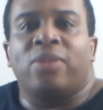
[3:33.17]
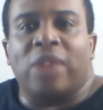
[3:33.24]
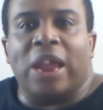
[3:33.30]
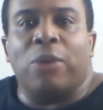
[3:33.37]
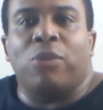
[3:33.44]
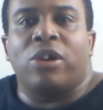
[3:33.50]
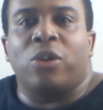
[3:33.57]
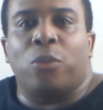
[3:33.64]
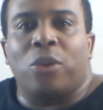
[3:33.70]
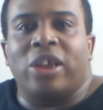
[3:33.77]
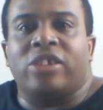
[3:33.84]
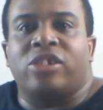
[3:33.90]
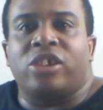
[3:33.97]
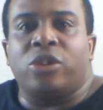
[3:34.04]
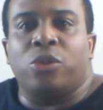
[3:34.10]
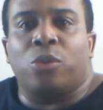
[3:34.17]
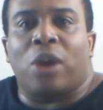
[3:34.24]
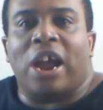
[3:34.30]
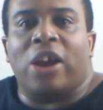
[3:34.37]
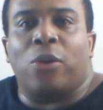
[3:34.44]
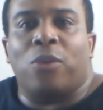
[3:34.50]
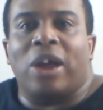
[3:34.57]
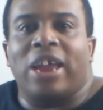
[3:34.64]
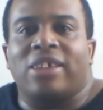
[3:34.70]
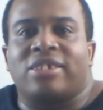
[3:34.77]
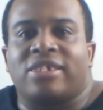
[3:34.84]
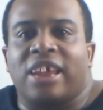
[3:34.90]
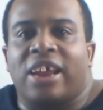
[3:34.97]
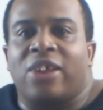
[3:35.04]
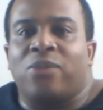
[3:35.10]
they would have went to you right away
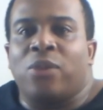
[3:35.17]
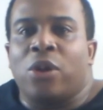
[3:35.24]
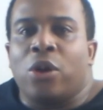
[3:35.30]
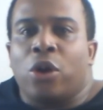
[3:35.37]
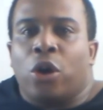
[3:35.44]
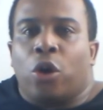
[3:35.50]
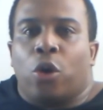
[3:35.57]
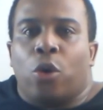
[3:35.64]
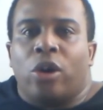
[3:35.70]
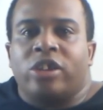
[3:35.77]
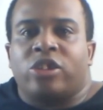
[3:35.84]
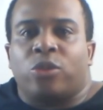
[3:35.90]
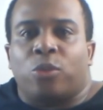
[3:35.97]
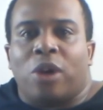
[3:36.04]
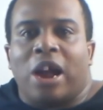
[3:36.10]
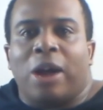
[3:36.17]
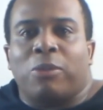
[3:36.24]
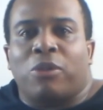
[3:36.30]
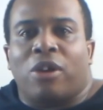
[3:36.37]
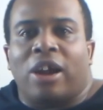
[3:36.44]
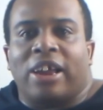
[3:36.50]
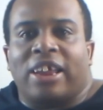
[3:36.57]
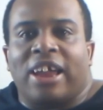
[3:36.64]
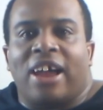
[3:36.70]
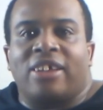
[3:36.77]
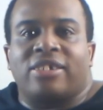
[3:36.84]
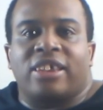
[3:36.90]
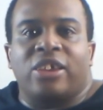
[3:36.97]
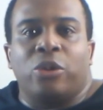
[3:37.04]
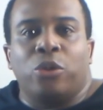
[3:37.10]
instead of going to Rob
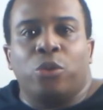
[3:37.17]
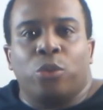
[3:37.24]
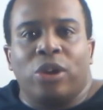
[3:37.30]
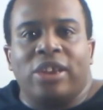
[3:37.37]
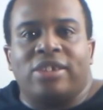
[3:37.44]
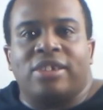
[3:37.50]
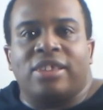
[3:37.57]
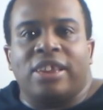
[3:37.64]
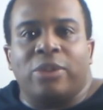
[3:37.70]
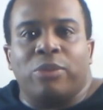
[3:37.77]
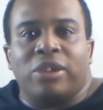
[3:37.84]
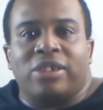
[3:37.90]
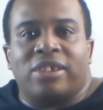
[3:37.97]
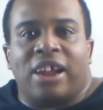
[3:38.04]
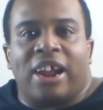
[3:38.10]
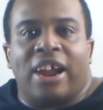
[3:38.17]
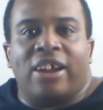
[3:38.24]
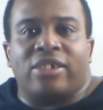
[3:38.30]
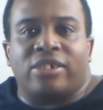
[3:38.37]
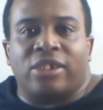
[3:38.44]
Gronkowski, who recently retired.